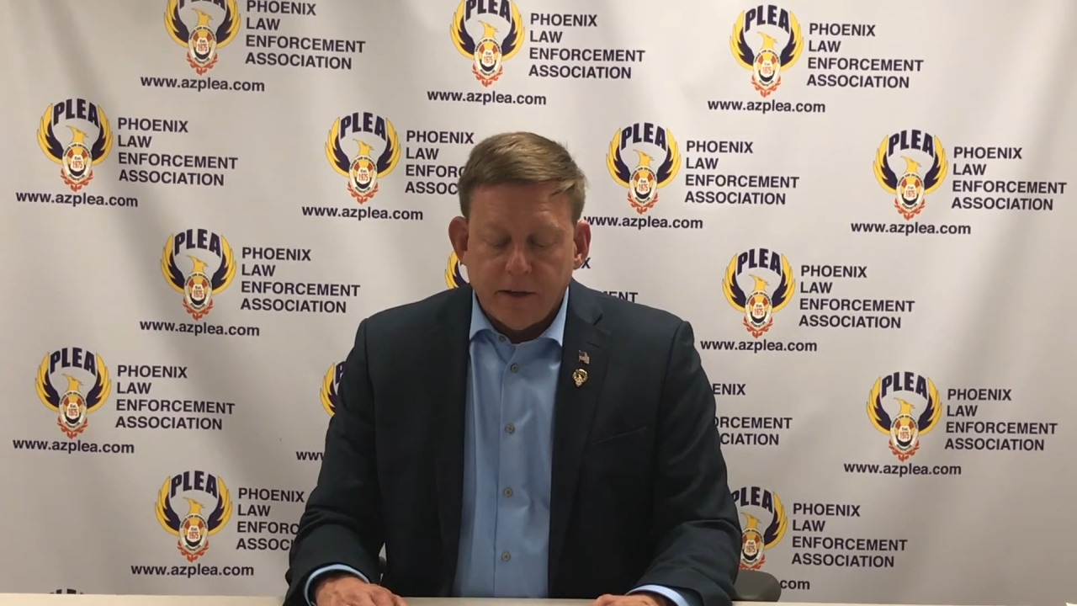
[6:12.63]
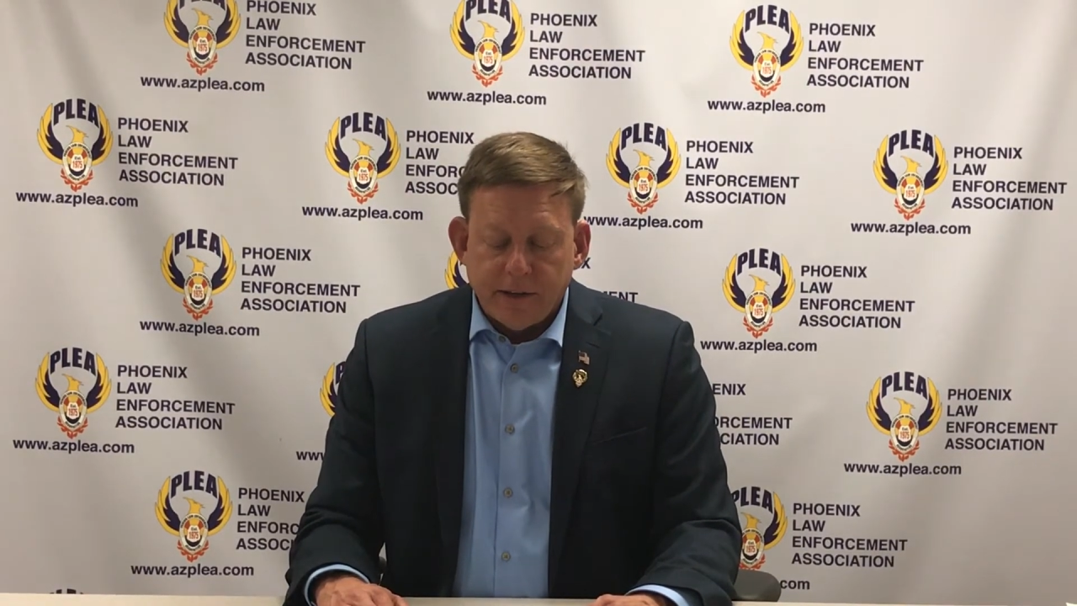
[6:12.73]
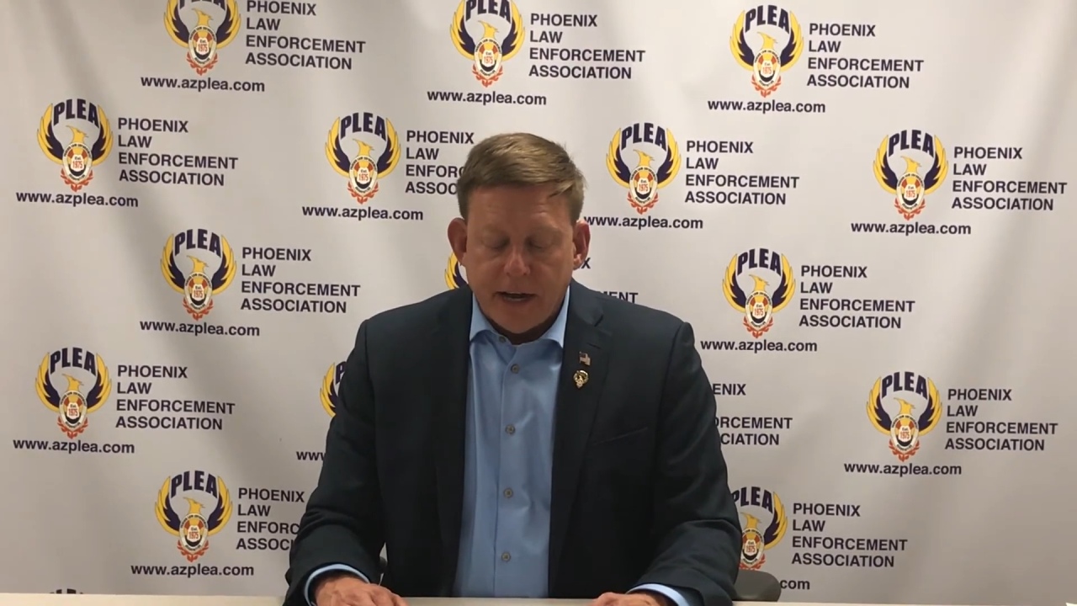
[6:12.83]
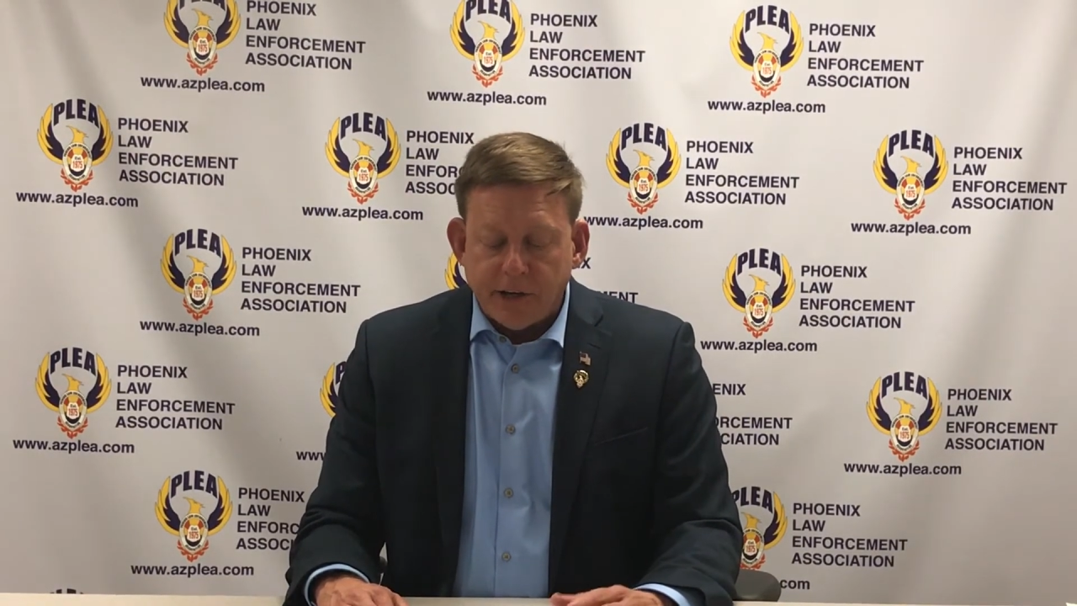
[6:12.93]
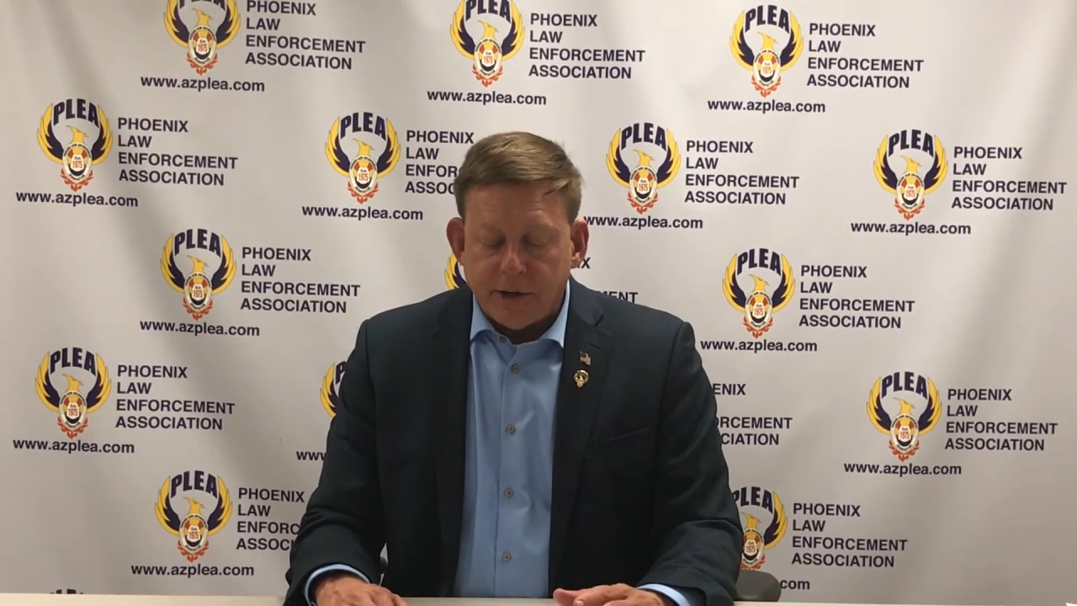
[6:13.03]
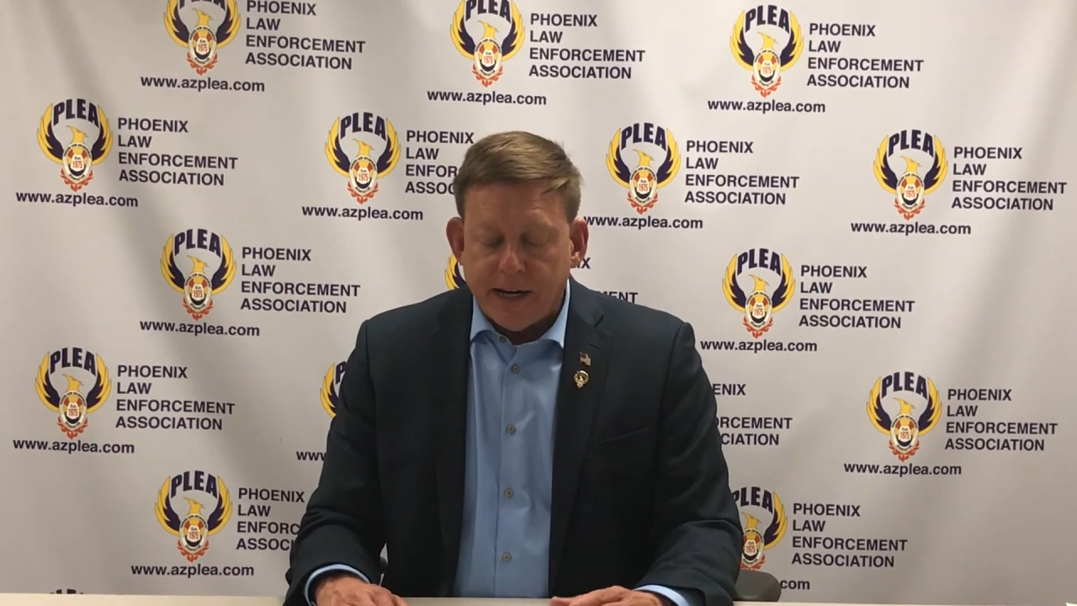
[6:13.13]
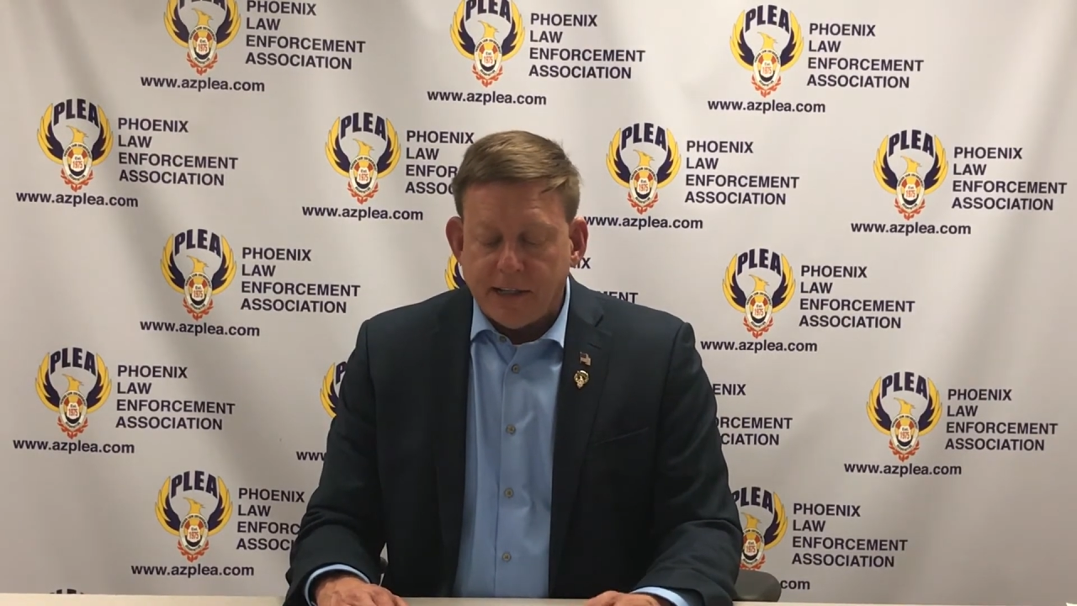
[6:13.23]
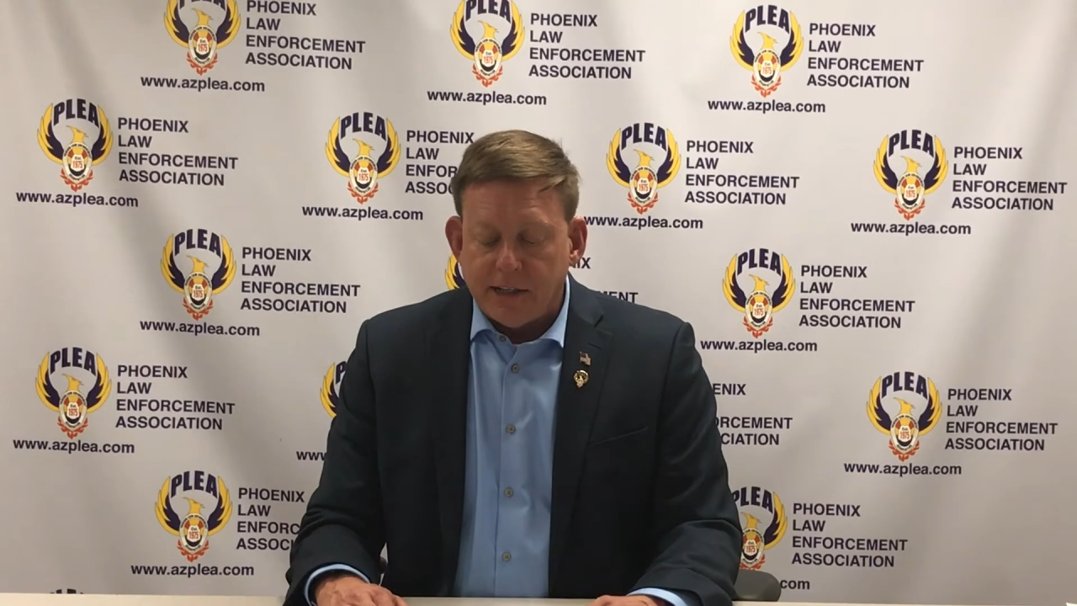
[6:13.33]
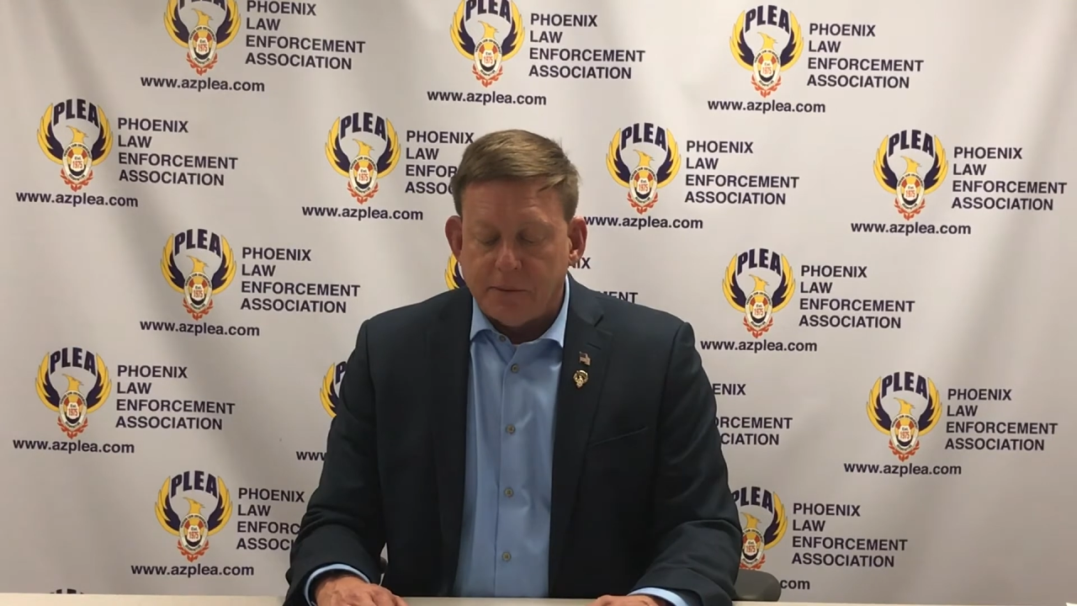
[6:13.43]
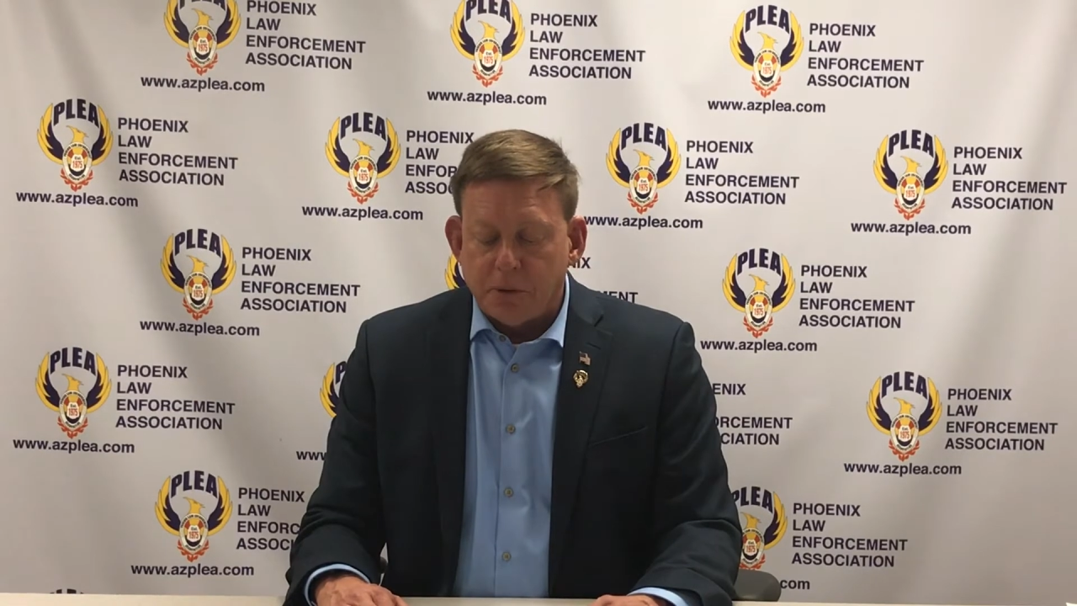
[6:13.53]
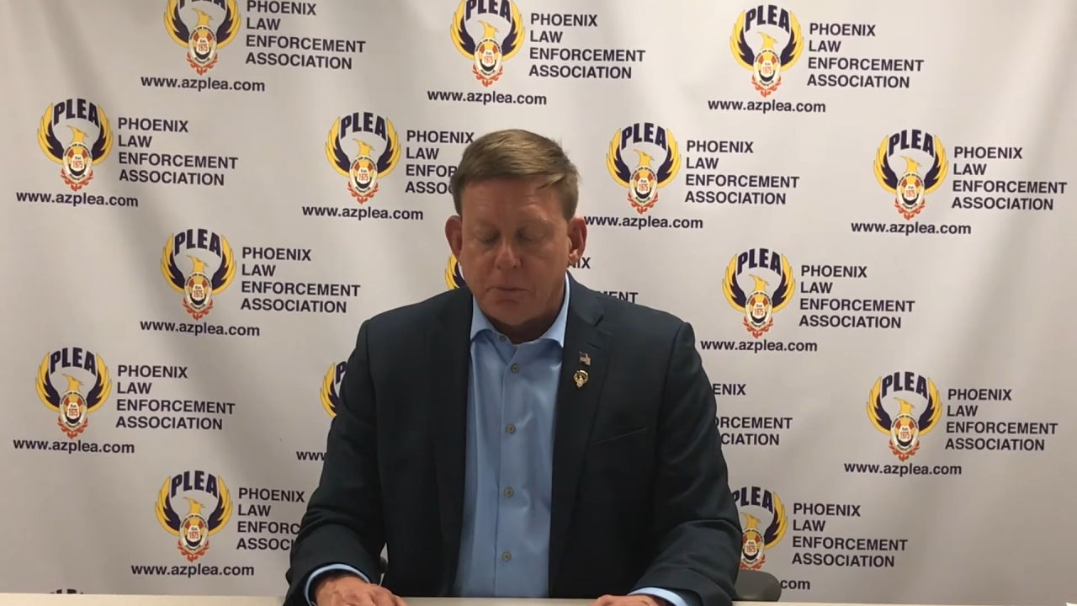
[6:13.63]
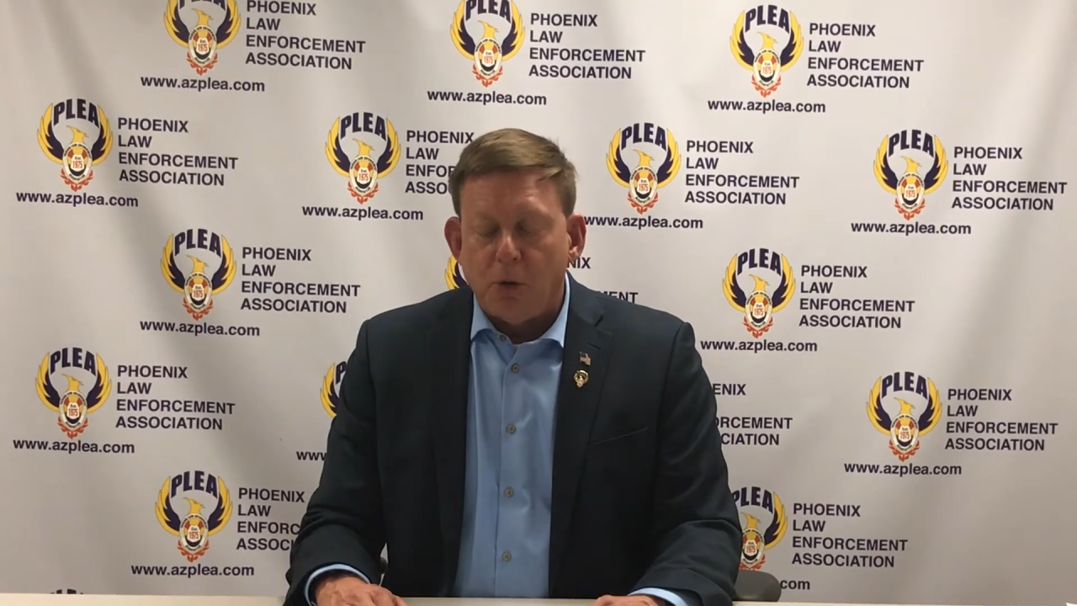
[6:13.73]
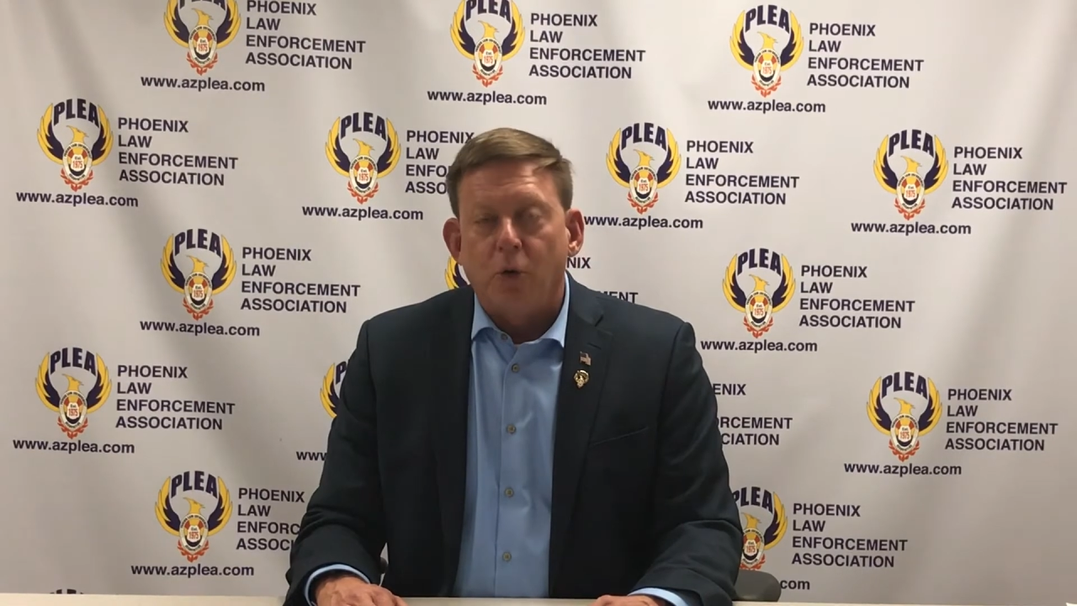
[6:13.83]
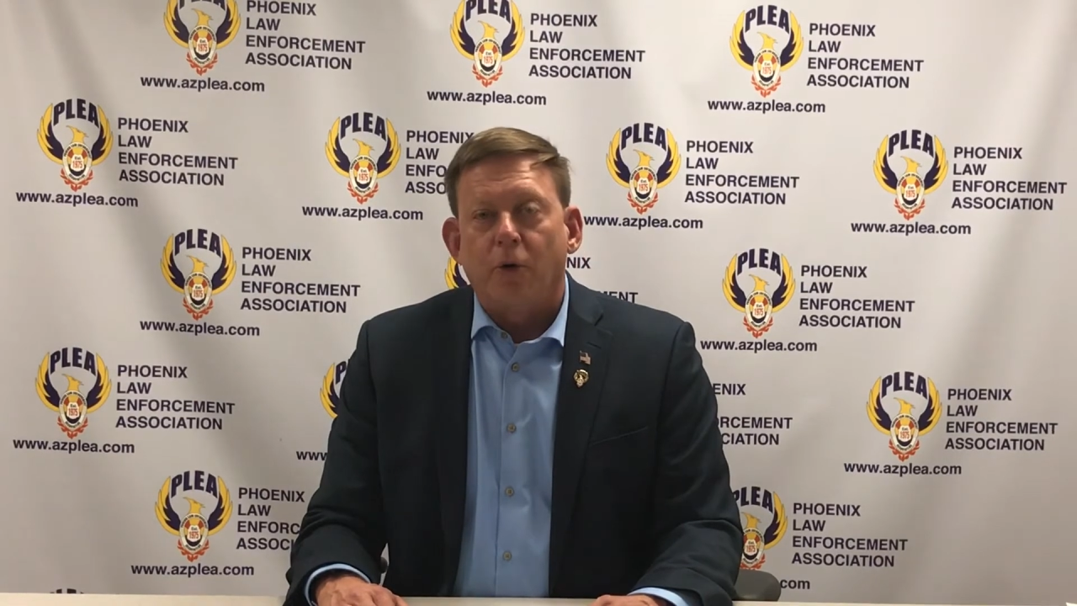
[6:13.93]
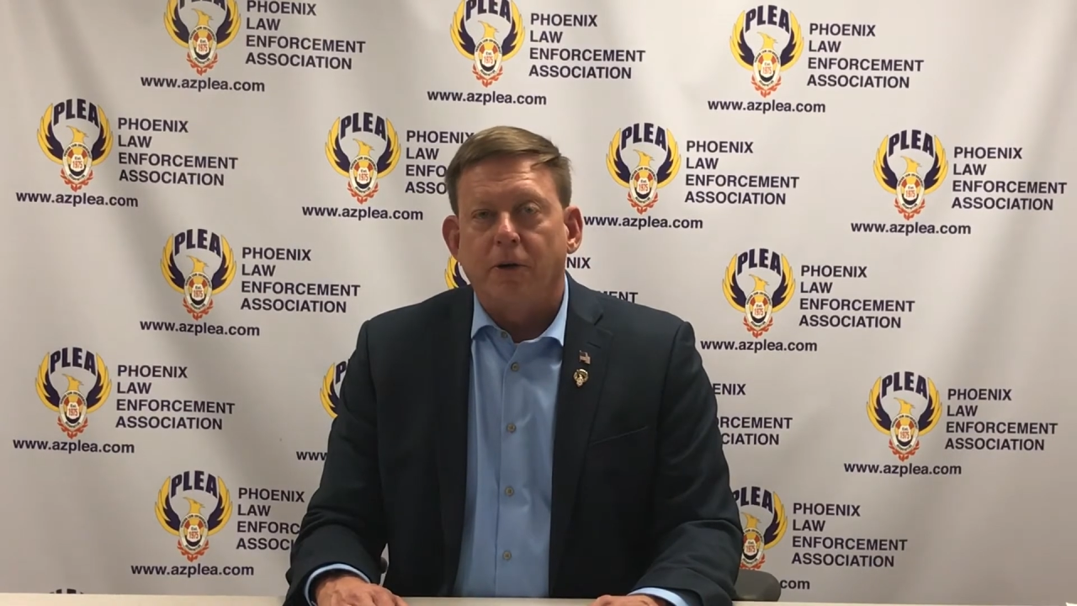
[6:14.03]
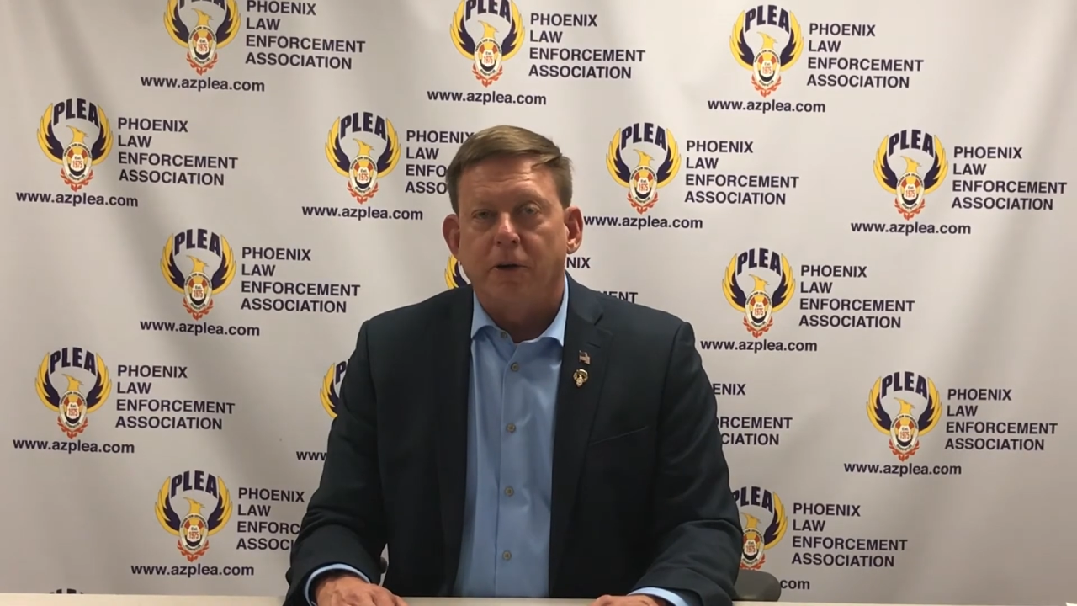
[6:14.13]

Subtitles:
Now you're handing them a bullhorn